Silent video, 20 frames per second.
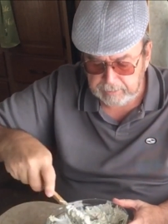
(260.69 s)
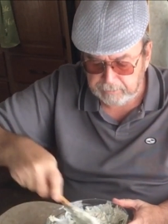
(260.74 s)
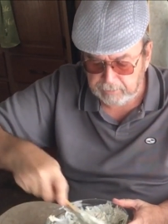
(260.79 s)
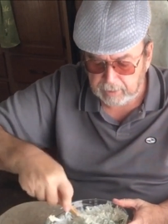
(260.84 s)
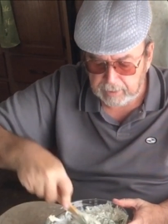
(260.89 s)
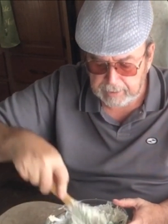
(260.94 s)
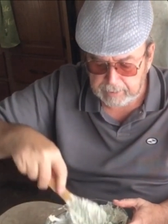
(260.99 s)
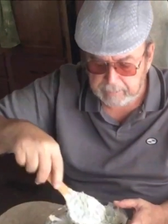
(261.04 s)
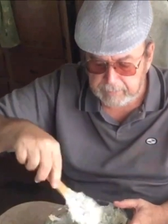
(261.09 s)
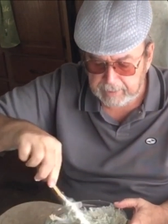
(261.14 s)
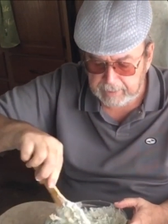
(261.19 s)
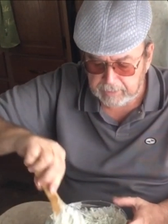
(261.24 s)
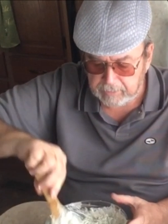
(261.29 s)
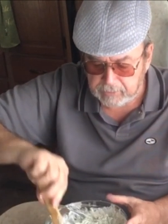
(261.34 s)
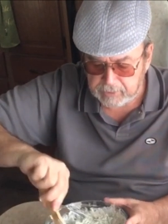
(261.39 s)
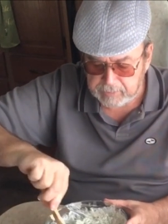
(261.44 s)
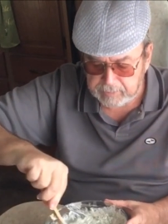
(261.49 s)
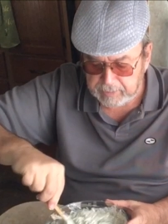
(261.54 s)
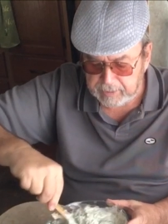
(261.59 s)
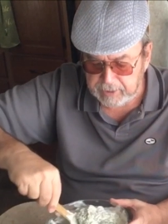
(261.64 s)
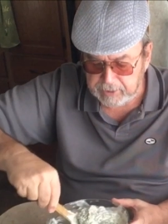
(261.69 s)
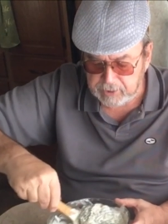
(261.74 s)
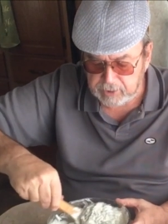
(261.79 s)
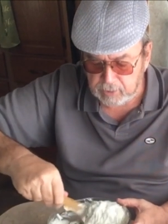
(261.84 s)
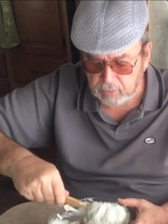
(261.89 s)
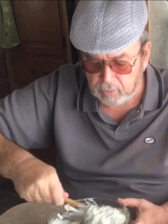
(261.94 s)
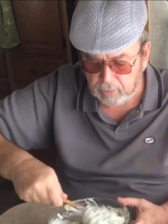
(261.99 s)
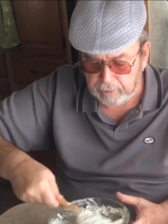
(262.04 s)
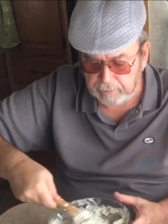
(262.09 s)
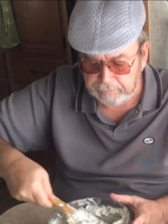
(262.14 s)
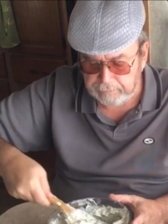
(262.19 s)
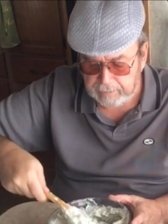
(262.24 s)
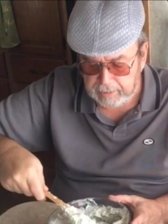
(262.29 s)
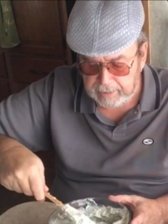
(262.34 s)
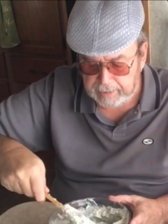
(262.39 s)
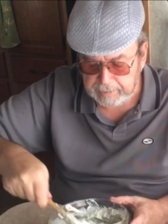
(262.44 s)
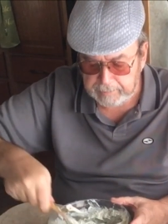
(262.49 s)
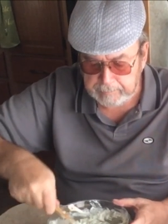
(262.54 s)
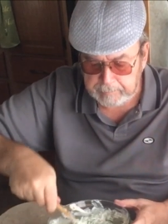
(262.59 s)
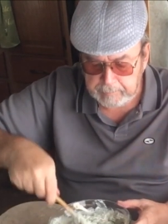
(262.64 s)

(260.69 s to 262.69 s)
if you like bagels, but this will work fine.